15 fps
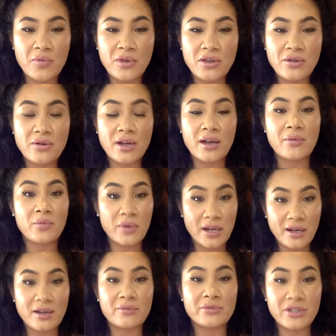when it
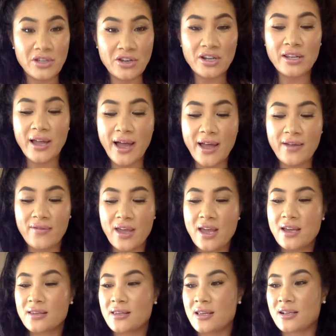comes to your life,
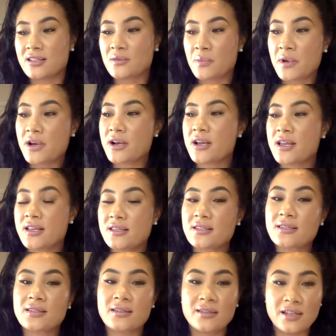the
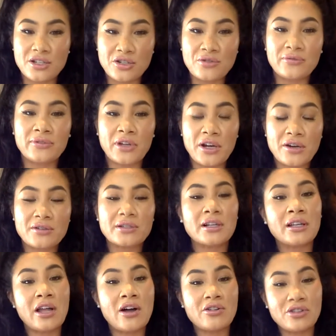experience that you've learned
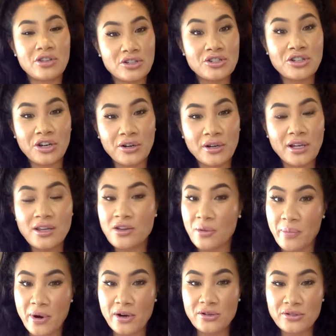along your journey, your
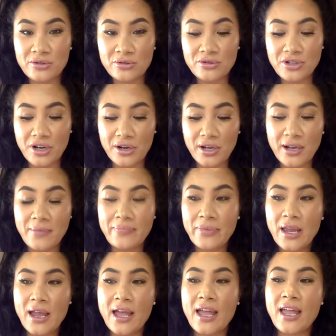personal journey,
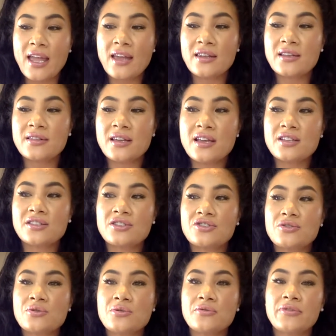and the things that
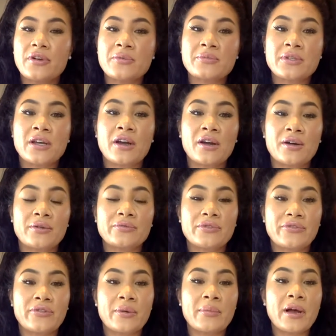you've observed
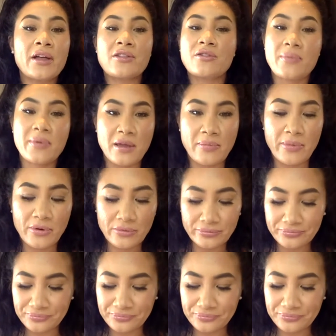from other people.